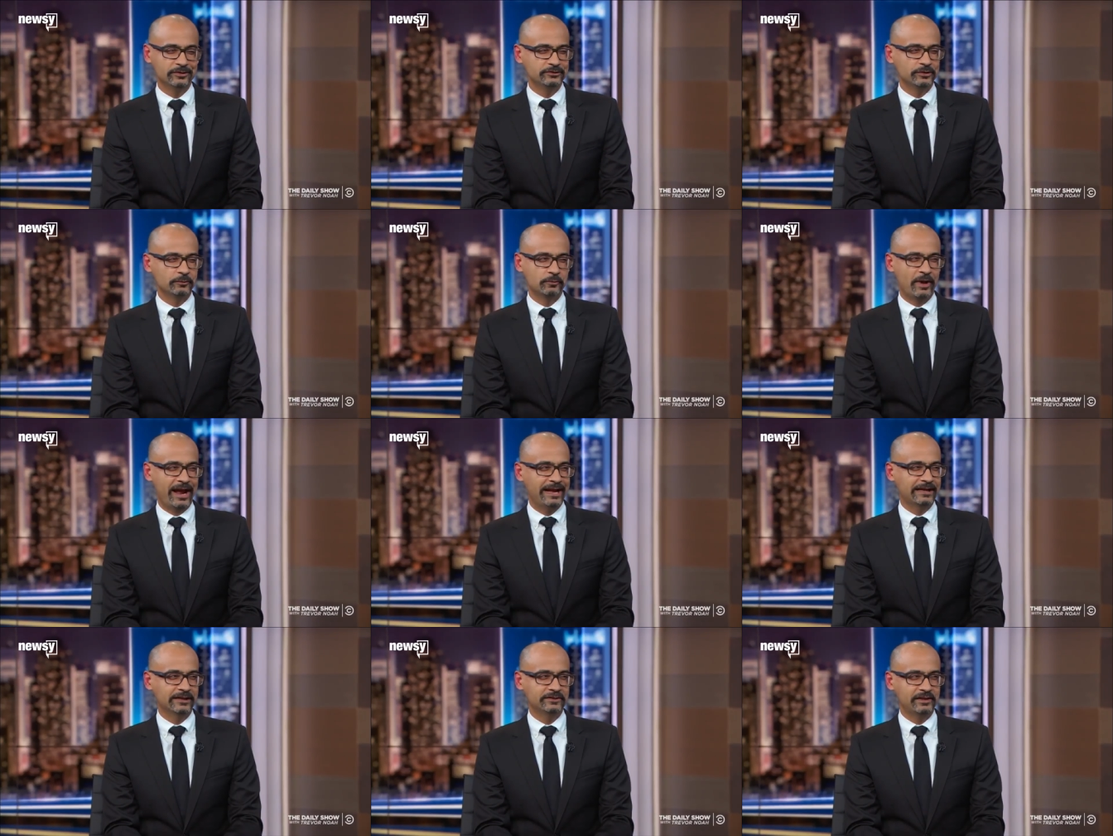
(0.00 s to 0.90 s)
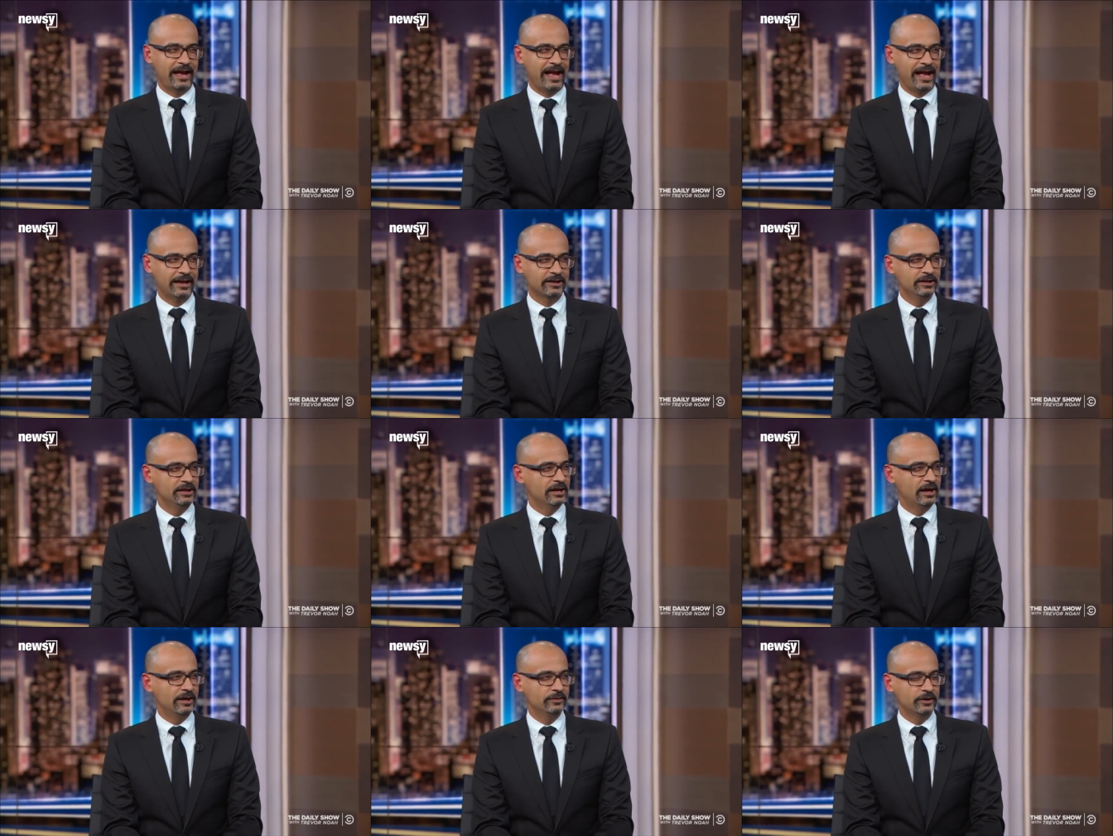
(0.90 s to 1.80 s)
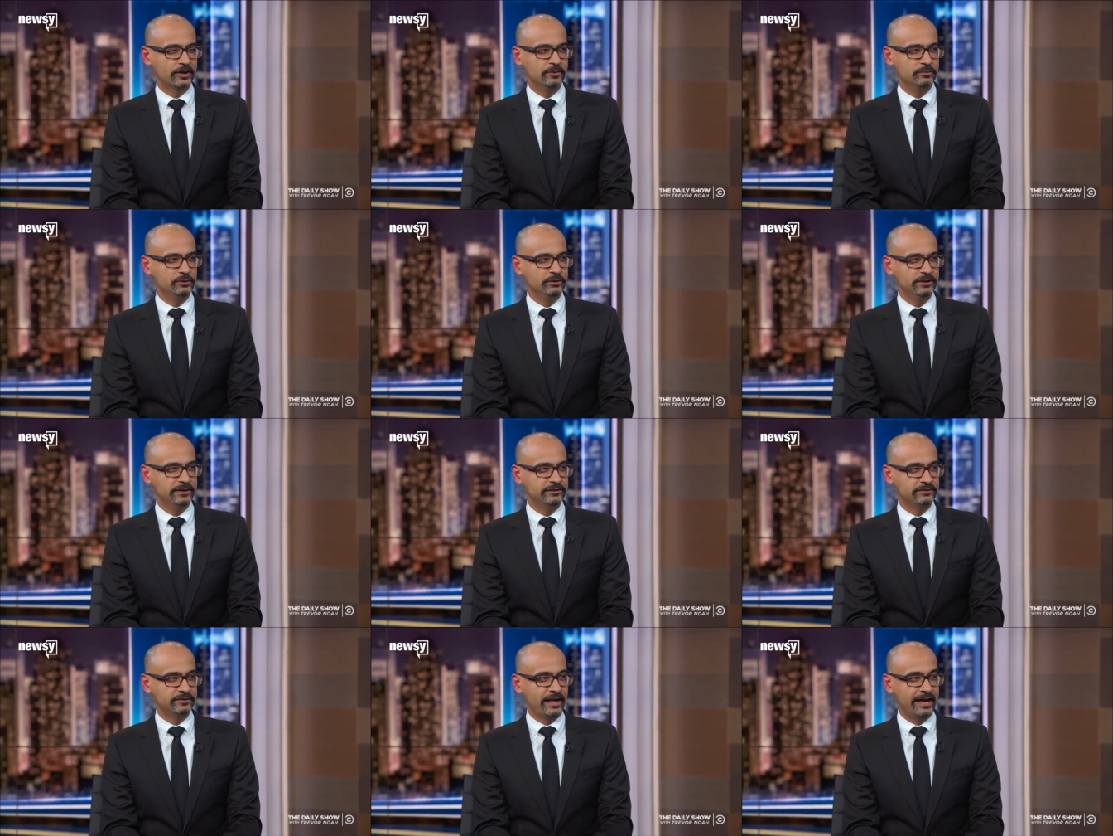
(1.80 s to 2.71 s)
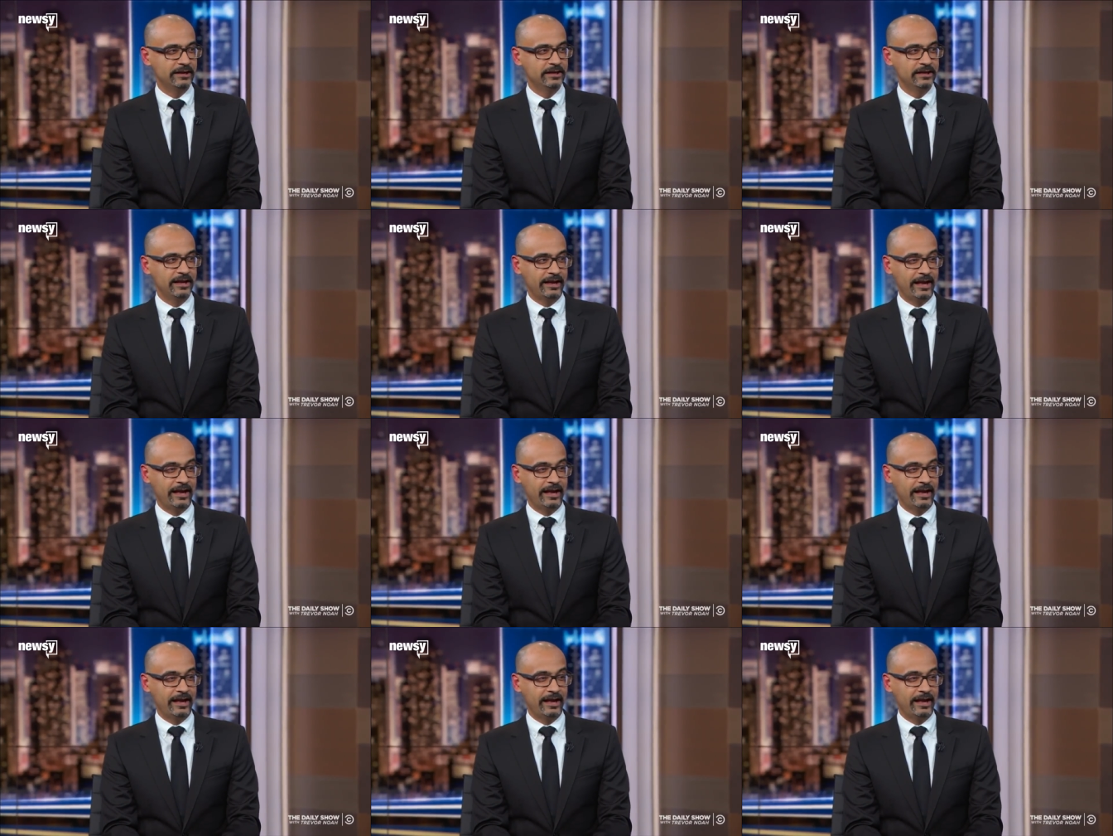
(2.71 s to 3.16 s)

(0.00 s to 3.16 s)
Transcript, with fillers: such a rank attack on the communities that